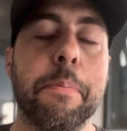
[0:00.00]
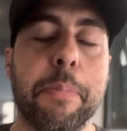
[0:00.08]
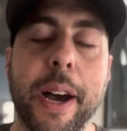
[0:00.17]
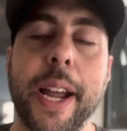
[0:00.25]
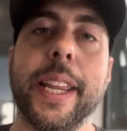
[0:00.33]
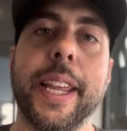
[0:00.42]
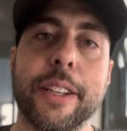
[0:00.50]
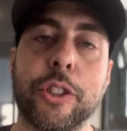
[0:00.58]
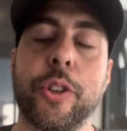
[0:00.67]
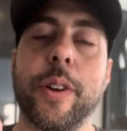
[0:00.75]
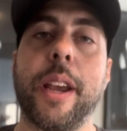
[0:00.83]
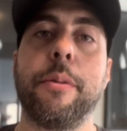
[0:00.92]
But
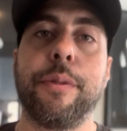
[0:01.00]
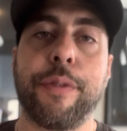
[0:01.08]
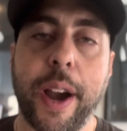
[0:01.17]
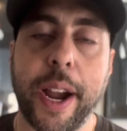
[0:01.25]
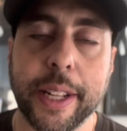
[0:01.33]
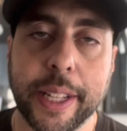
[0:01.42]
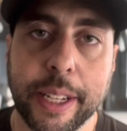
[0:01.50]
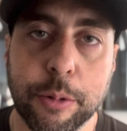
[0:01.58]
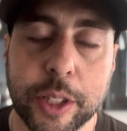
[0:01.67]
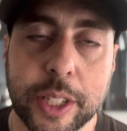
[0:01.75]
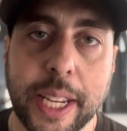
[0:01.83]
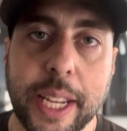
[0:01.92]
yesterday we finally
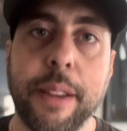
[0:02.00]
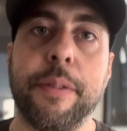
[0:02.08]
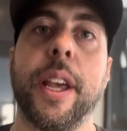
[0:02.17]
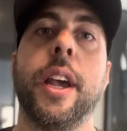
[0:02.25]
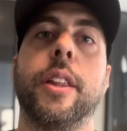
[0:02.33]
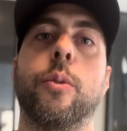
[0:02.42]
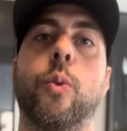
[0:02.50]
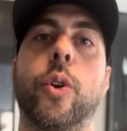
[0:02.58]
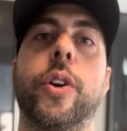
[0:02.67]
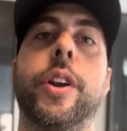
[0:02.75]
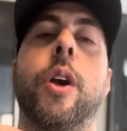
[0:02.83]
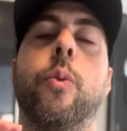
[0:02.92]
received
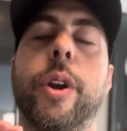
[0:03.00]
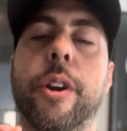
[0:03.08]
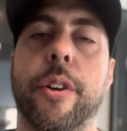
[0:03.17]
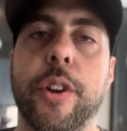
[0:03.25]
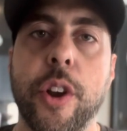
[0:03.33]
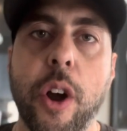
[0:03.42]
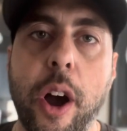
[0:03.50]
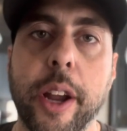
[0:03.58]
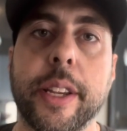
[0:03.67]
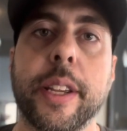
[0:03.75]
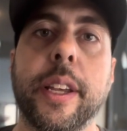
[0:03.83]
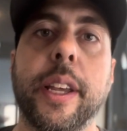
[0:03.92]
word we are
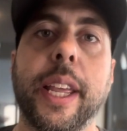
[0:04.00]
not